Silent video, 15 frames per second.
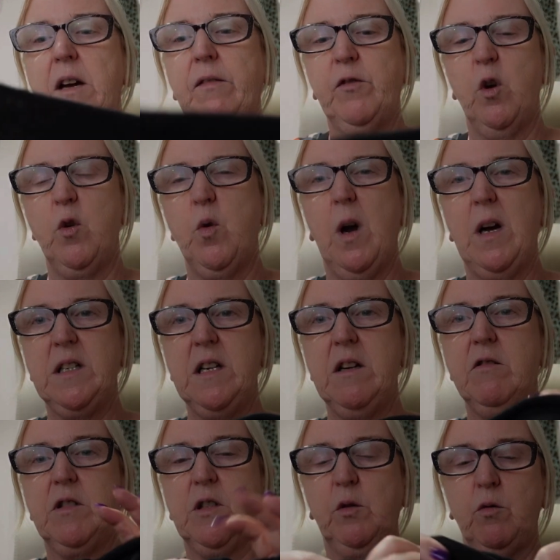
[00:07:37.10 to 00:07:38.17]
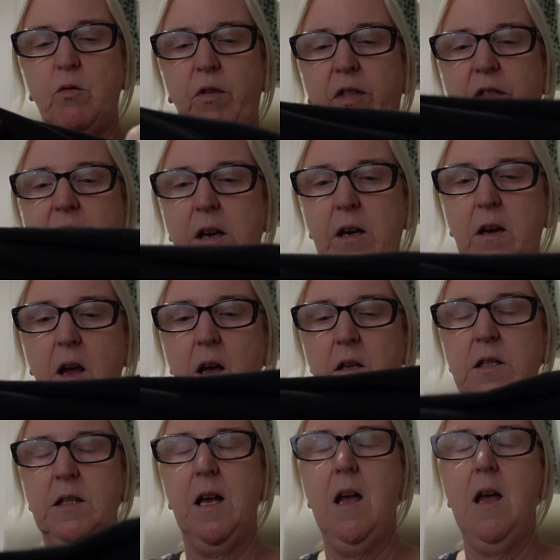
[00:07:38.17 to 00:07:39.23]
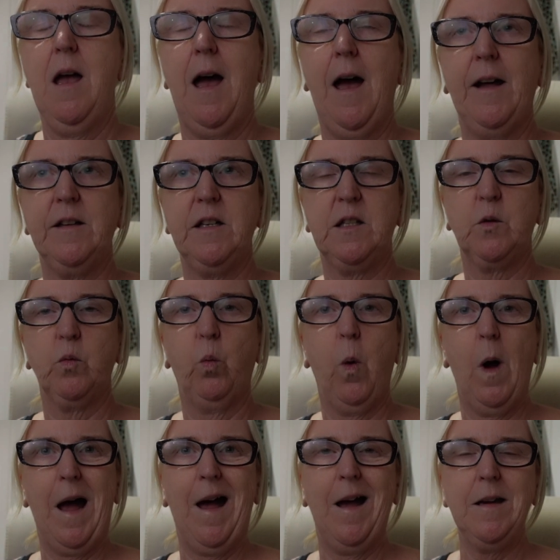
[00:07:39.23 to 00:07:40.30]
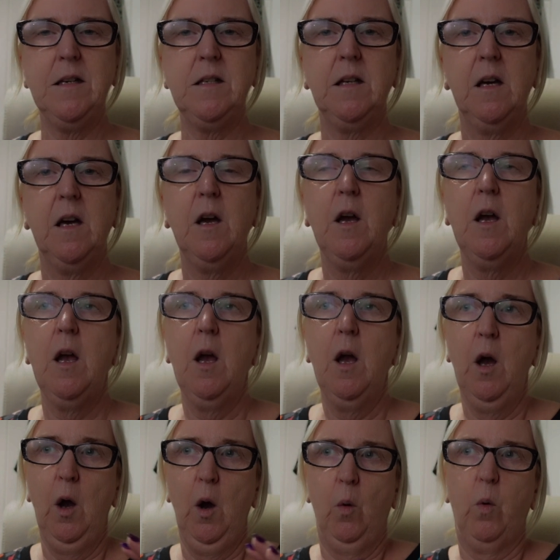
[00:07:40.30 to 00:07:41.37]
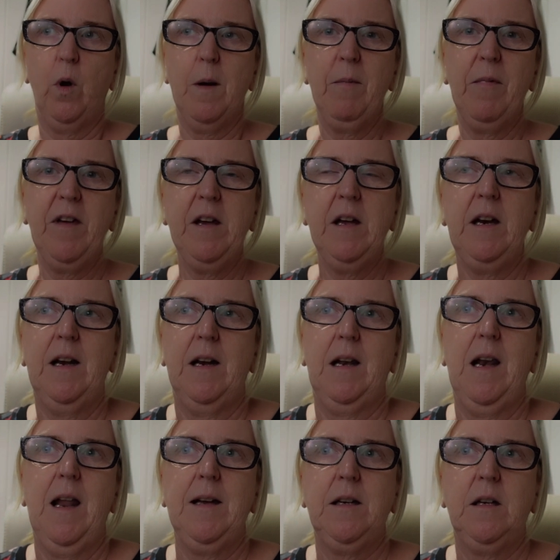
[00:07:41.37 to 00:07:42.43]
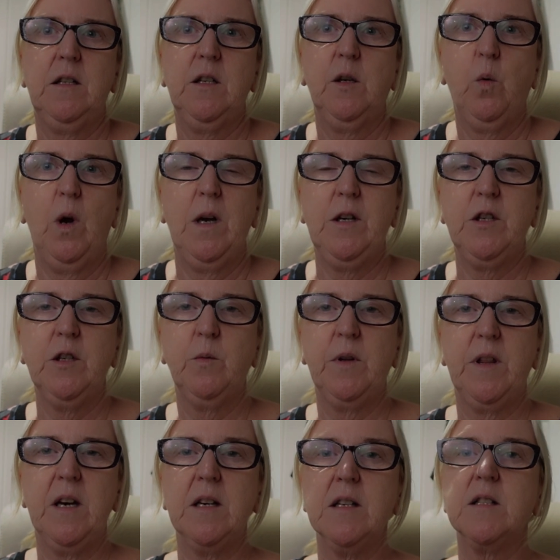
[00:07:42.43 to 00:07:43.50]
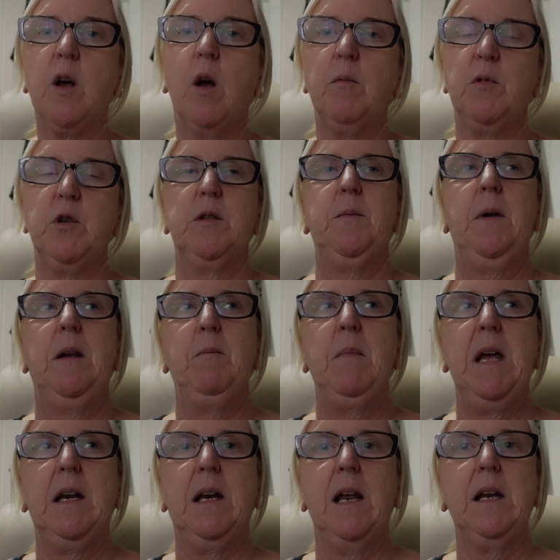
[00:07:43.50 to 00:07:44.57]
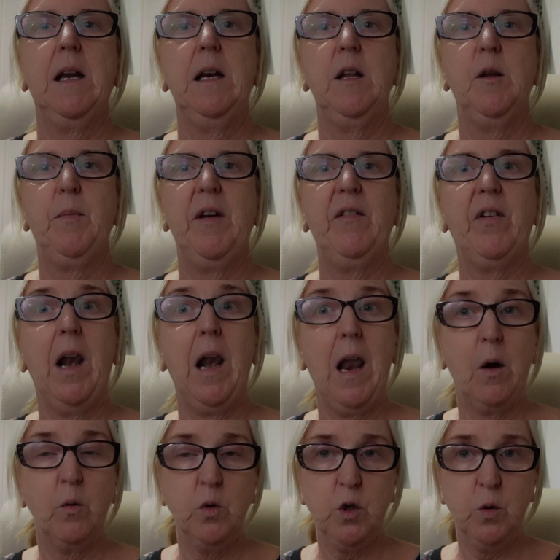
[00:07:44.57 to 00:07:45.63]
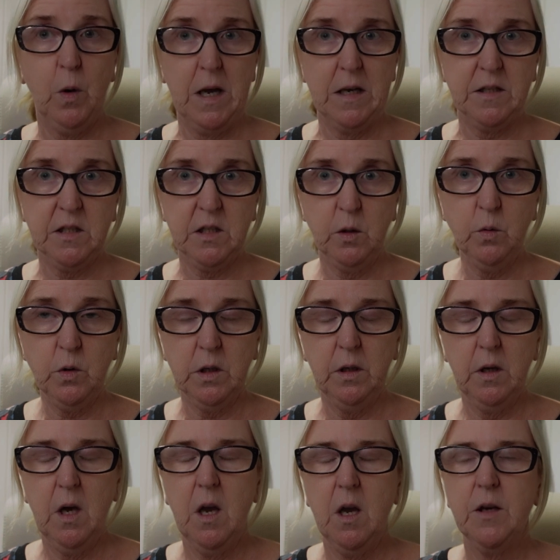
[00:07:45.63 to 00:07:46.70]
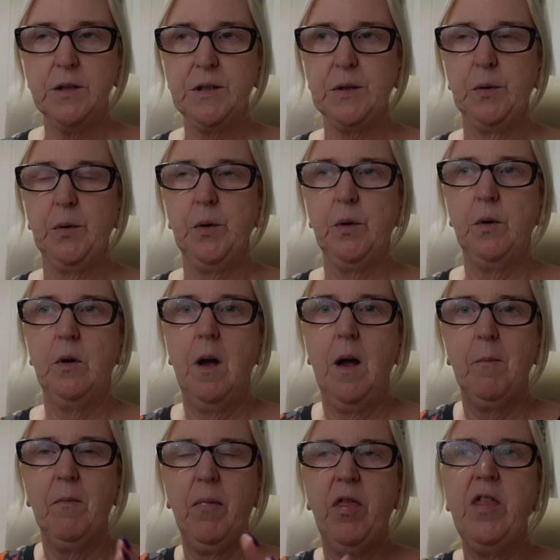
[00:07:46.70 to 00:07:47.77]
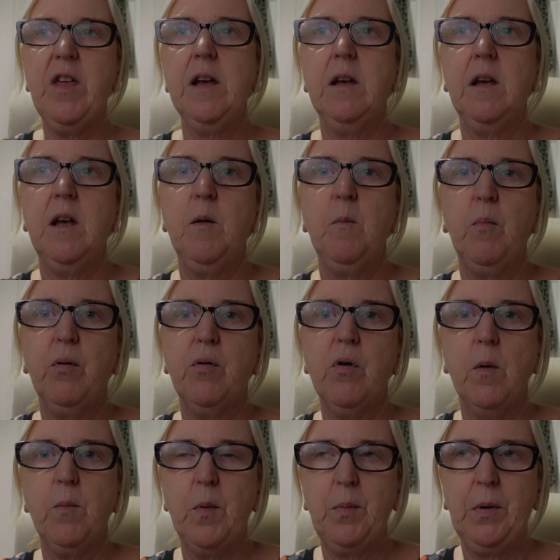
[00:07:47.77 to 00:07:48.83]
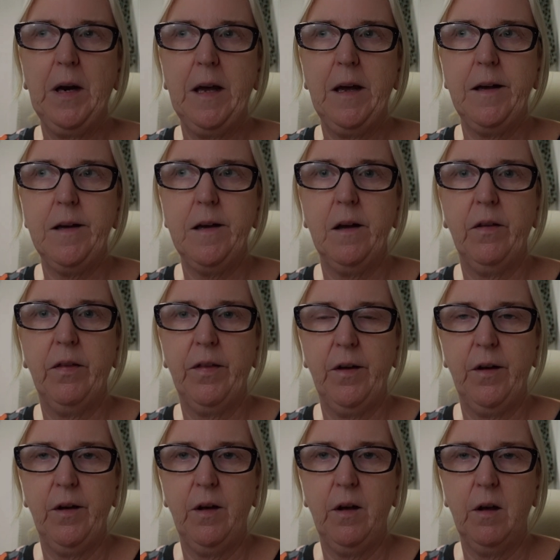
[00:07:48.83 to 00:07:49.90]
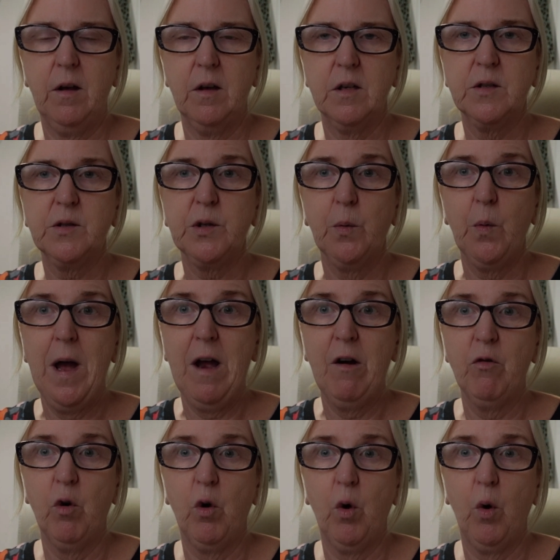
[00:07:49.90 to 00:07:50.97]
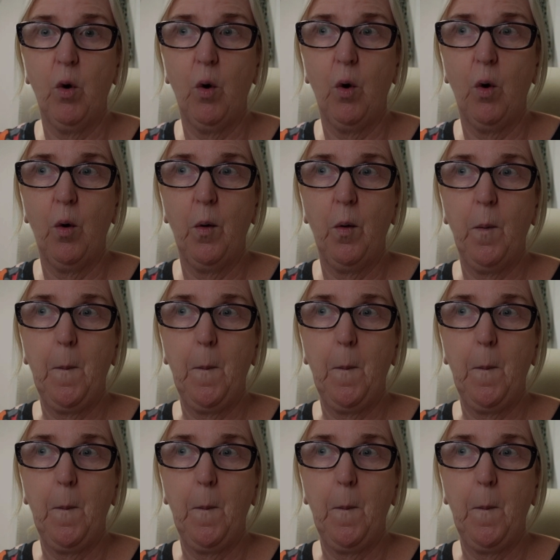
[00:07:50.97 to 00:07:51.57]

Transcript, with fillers: I've got no idea. It's a good thickness and it's wide. What I'm thinking I'd like to quite do with it is almost make like a little bit of a loungewear suit. So I'm thinking probably the Saguaro